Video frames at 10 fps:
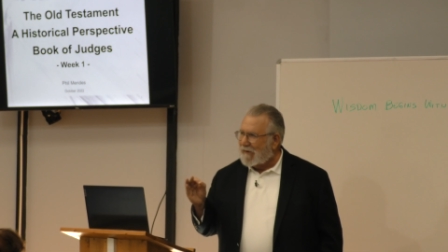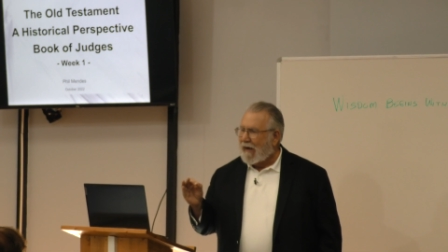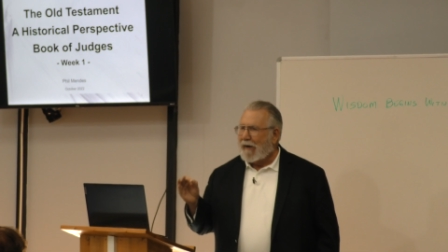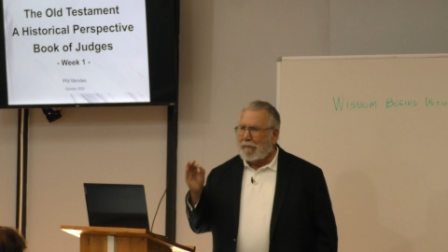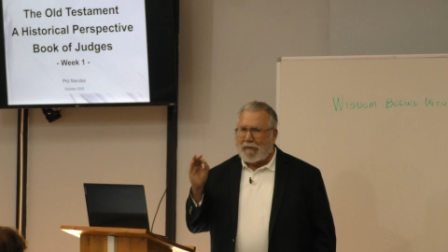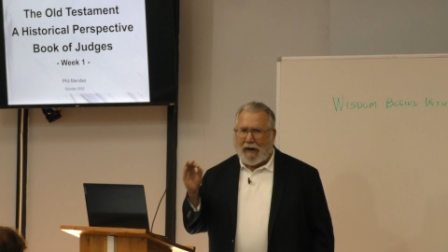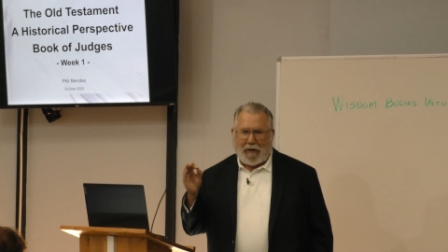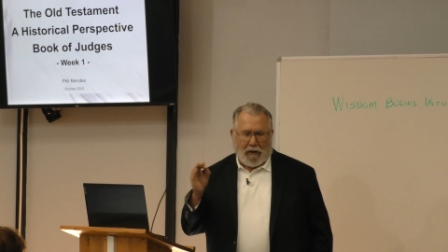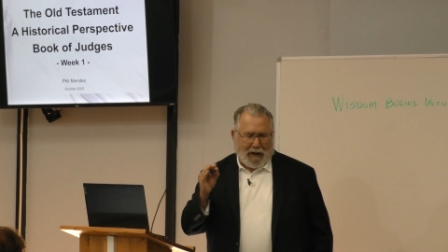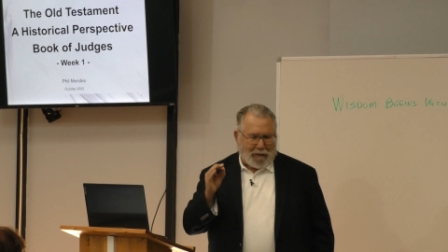
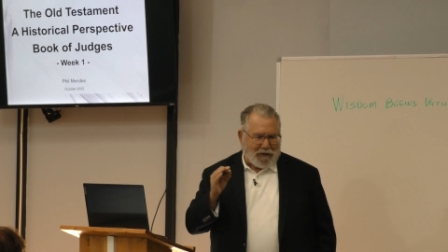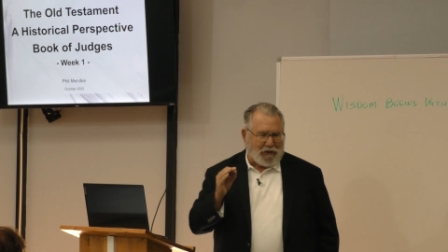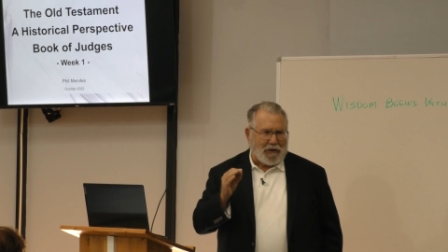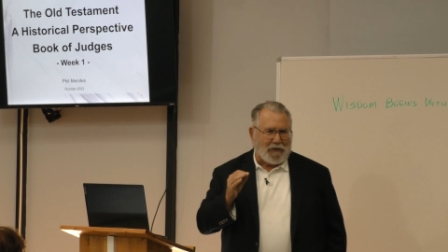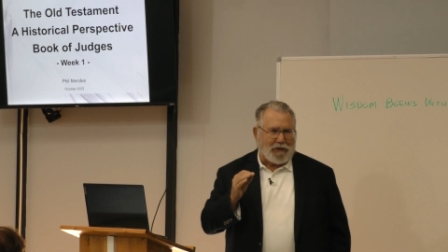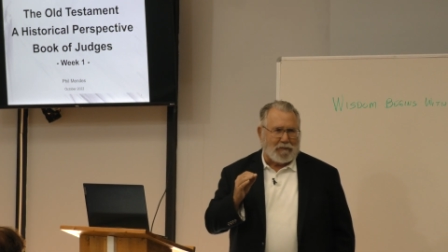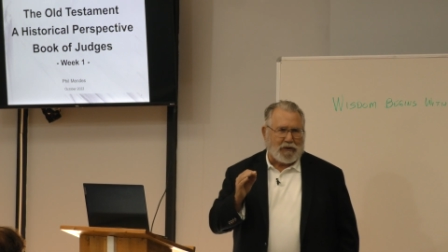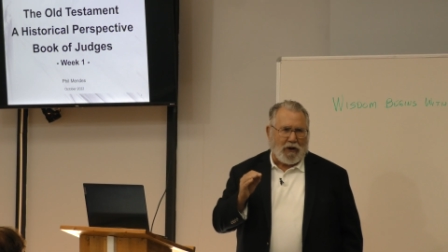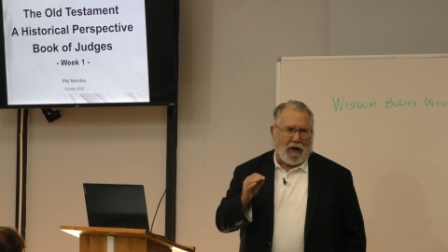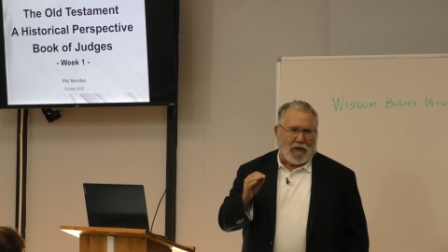I listened to some
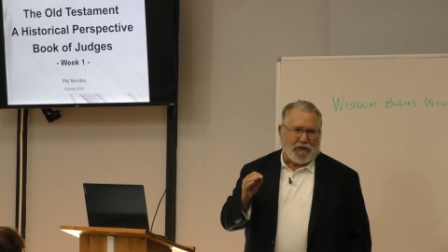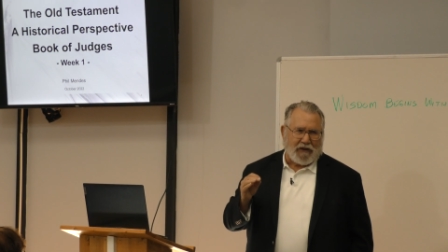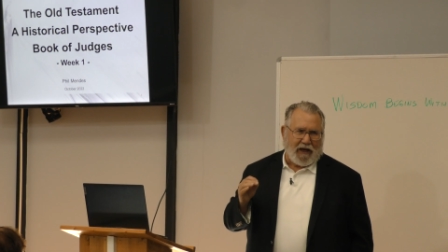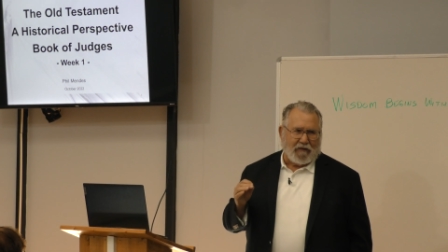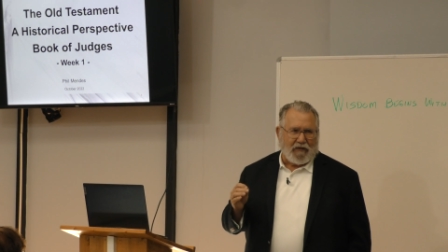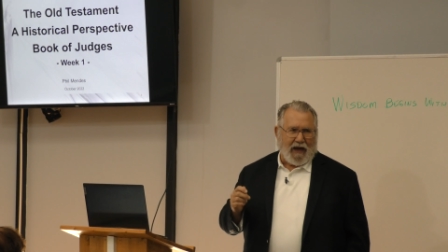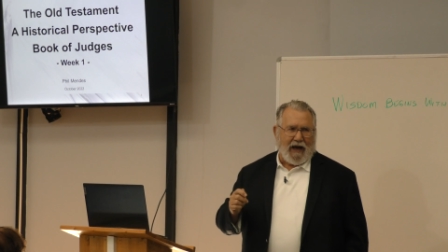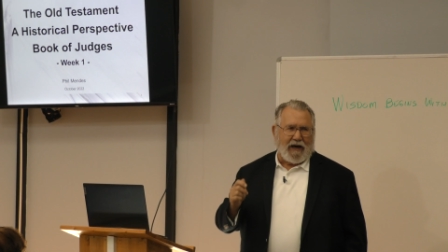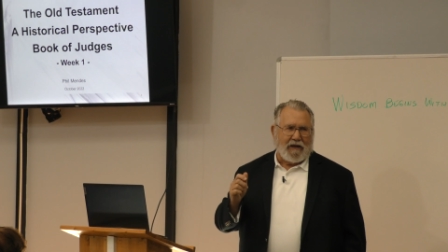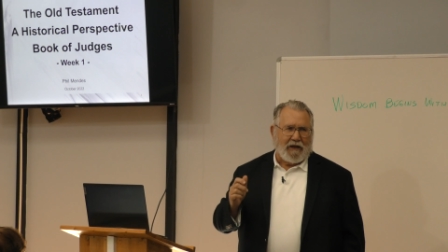scholars say
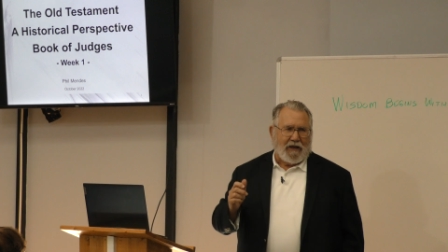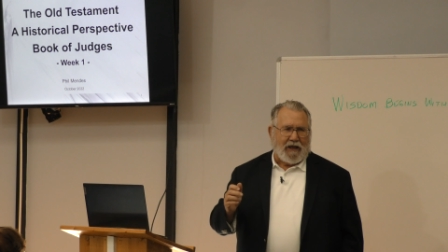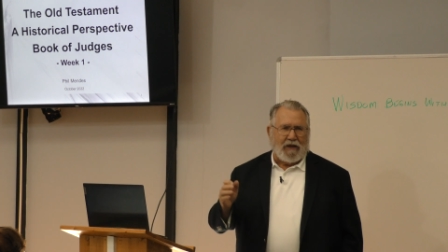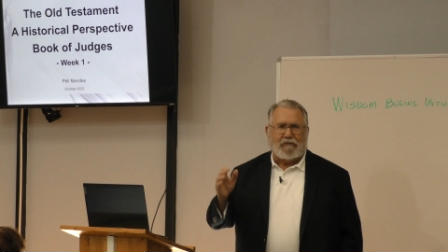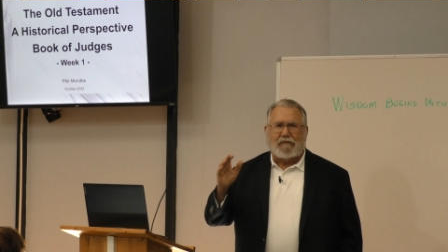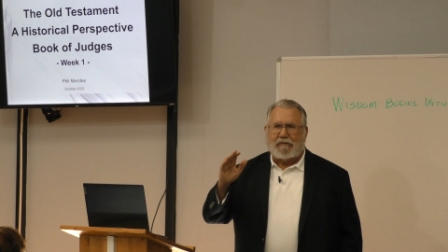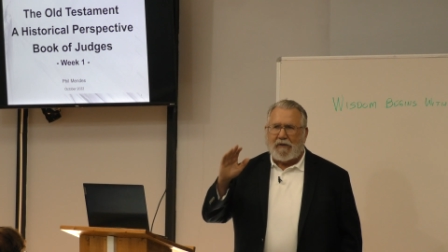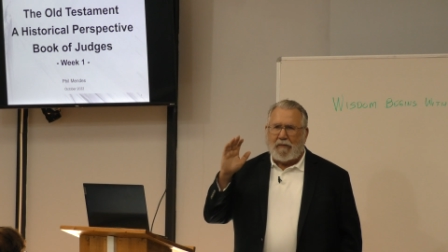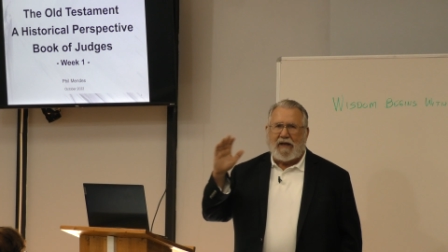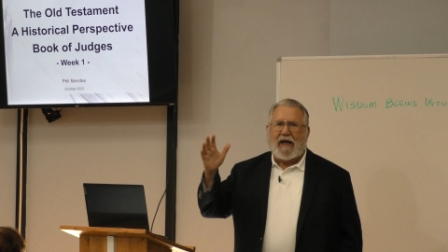if
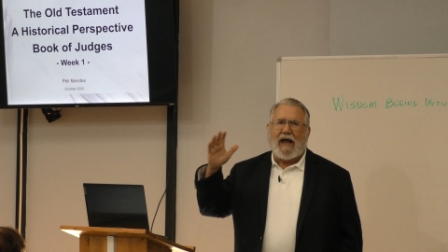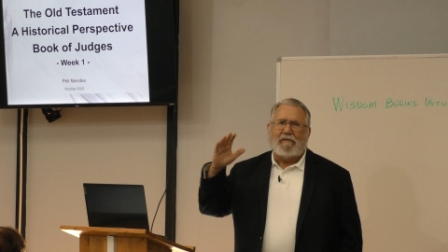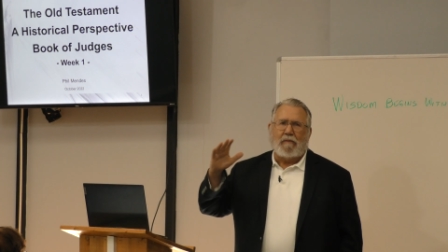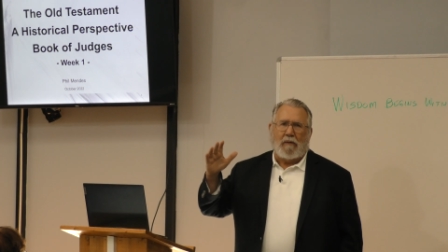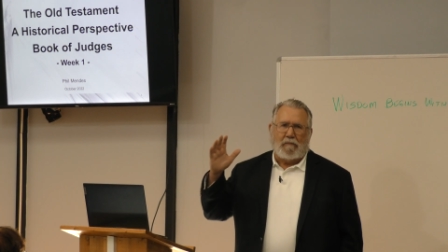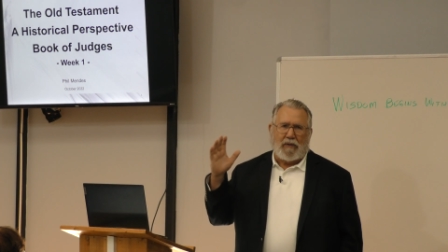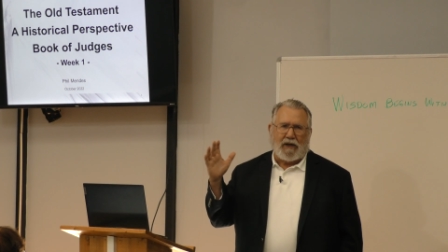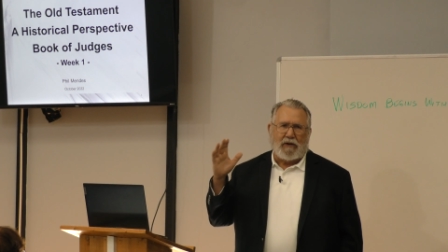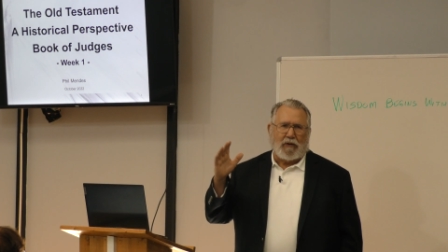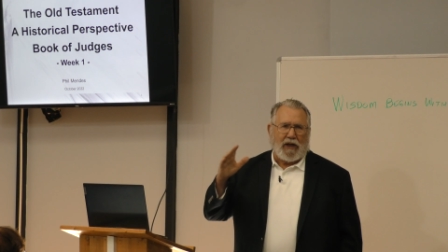somebody gave him a
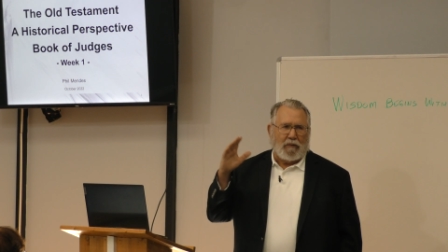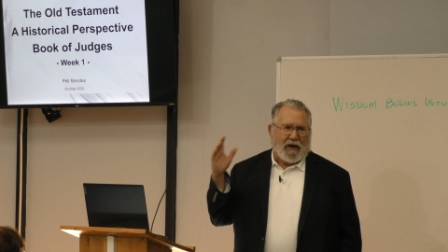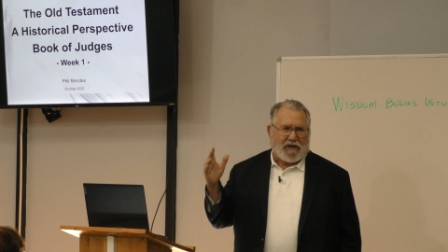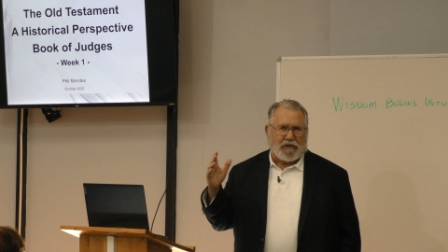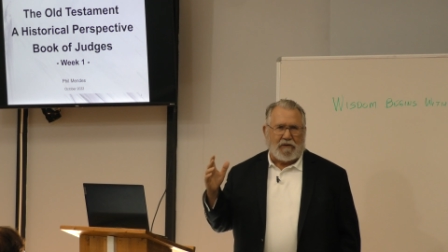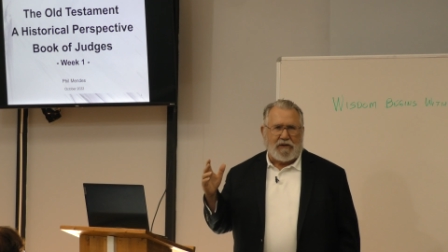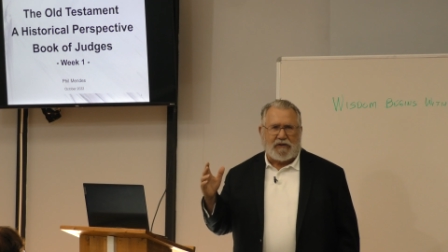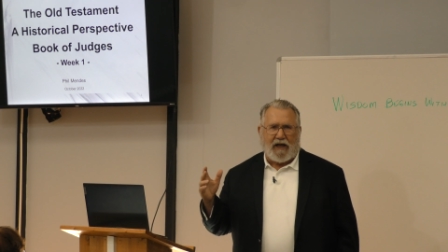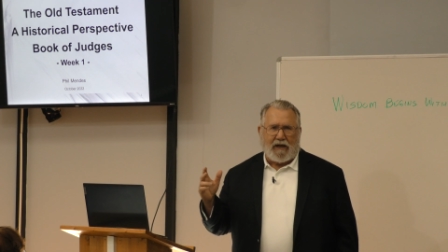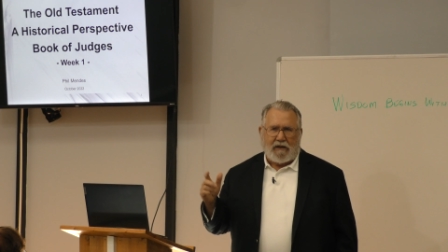bigger eraser and
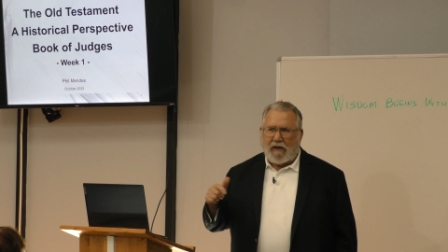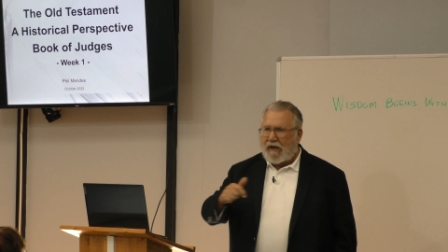said